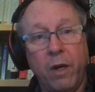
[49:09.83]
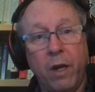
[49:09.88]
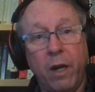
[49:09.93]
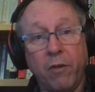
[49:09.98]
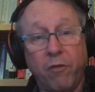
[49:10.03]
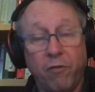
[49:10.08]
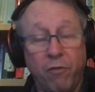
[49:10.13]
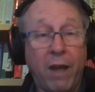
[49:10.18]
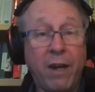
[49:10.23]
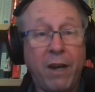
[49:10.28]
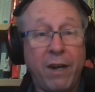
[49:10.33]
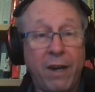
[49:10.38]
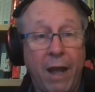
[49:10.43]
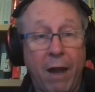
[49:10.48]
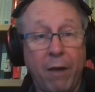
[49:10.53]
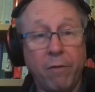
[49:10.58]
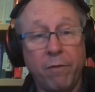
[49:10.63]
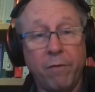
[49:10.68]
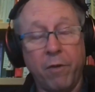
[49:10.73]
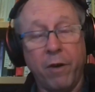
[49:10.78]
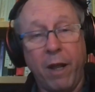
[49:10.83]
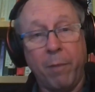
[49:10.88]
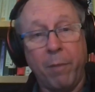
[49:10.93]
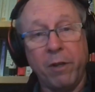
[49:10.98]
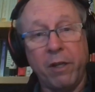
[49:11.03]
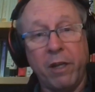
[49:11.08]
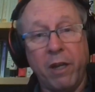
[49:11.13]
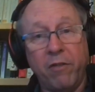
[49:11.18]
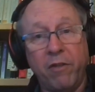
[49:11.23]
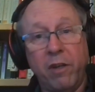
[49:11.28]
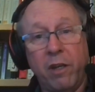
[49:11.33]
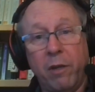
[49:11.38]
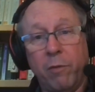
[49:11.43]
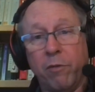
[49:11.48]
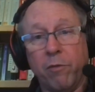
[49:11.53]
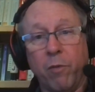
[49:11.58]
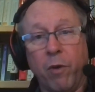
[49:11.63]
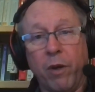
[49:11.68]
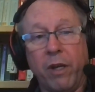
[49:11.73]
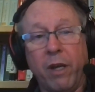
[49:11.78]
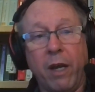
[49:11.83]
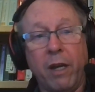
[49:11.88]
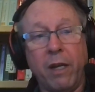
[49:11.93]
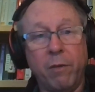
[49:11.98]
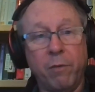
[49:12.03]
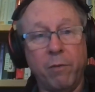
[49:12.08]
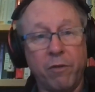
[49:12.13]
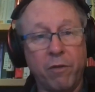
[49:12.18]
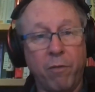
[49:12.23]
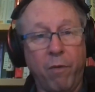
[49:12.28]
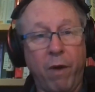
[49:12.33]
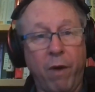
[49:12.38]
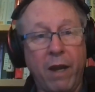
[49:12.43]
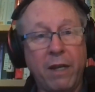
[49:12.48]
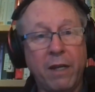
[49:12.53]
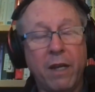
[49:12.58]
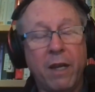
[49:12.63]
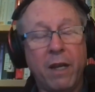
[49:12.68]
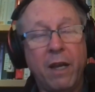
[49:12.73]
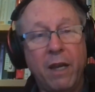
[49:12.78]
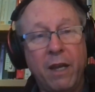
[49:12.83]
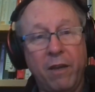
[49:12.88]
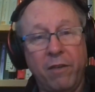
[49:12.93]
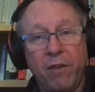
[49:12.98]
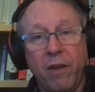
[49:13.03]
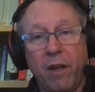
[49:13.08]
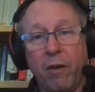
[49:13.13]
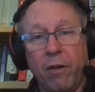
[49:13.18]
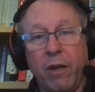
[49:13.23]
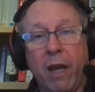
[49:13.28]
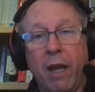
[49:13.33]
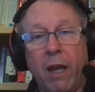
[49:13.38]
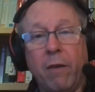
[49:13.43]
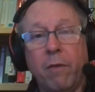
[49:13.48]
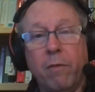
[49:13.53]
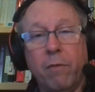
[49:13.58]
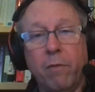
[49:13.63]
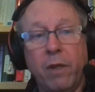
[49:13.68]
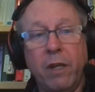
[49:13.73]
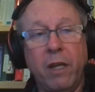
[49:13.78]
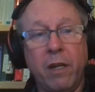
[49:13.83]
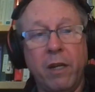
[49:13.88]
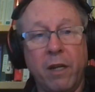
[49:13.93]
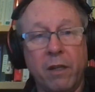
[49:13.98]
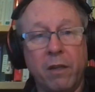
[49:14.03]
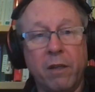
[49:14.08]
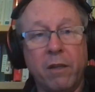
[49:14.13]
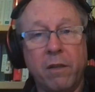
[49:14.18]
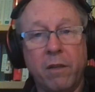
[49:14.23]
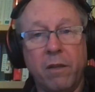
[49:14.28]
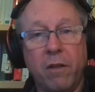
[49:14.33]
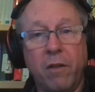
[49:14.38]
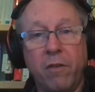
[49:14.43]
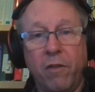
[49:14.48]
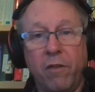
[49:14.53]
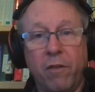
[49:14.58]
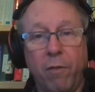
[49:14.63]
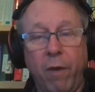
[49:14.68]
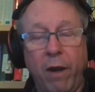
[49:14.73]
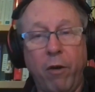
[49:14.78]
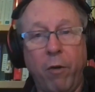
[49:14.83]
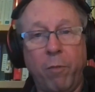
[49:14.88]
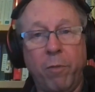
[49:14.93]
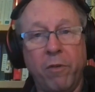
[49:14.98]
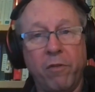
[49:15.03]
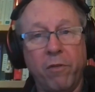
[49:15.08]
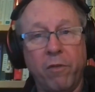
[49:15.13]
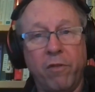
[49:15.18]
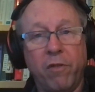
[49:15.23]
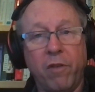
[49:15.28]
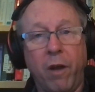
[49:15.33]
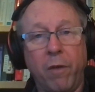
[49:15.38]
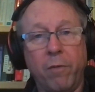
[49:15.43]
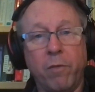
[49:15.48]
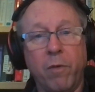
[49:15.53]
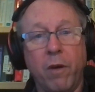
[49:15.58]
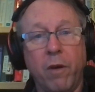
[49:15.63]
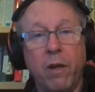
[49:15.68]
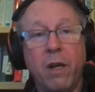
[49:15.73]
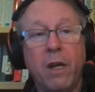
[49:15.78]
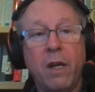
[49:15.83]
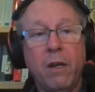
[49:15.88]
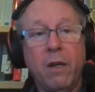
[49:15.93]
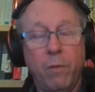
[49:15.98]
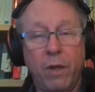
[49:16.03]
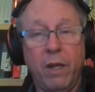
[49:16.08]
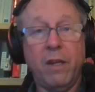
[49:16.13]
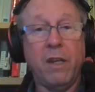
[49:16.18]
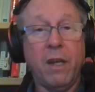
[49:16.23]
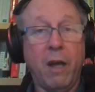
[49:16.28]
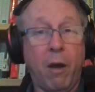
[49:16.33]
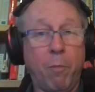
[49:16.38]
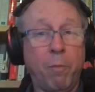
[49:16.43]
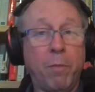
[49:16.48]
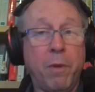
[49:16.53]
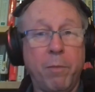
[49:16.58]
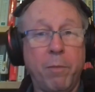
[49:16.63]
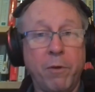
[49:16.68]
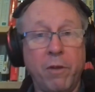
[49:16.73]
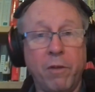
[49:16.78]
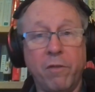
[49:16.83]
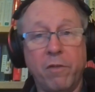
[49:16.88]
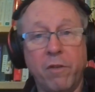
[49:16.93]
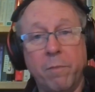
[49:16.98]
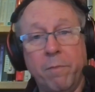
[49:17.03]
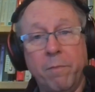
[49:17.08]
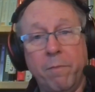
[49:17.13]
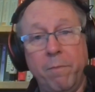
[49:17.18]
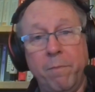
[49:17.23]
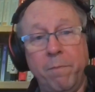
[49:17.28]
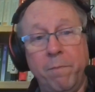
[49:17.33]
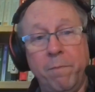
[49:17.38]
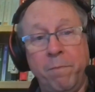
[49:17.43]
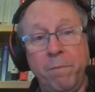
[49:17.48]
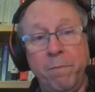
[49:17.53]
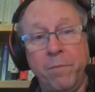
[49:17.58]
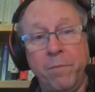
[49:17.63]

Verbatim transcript: uh, tried it out for an application he was working on it was great he said okay we need a this is great open source software we need to help people use it